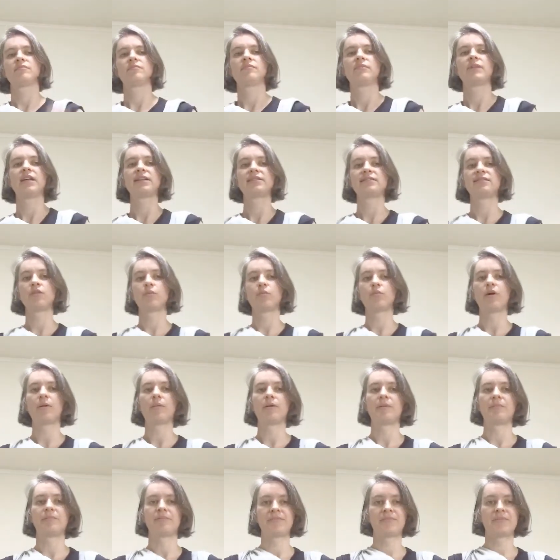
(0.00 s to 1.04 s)
It's no
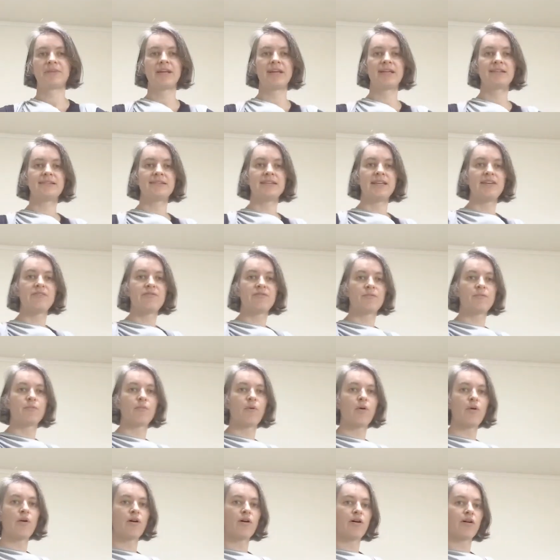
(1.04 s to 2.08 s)
problem. It's even
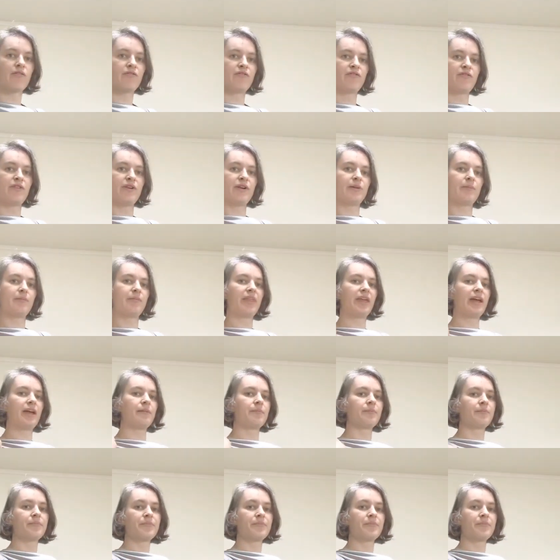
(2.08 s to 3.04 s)
more firm then.